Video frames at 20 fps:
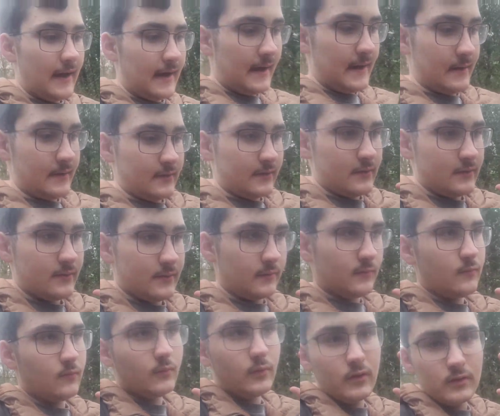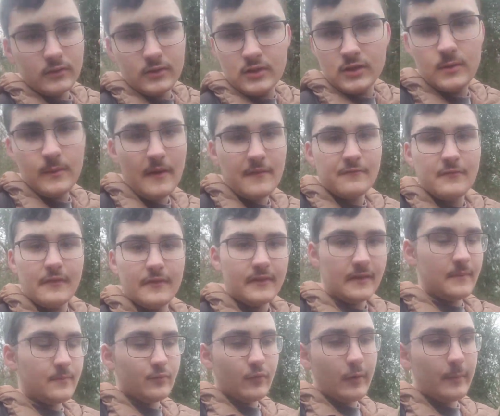and we'll do
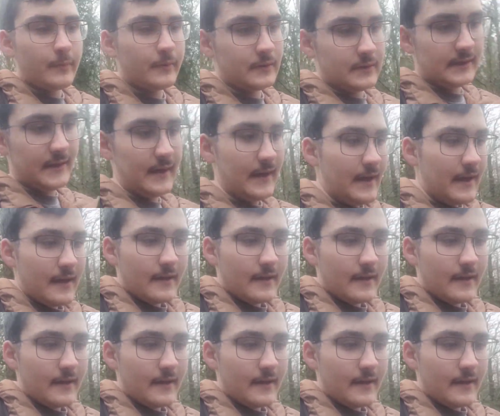everything properly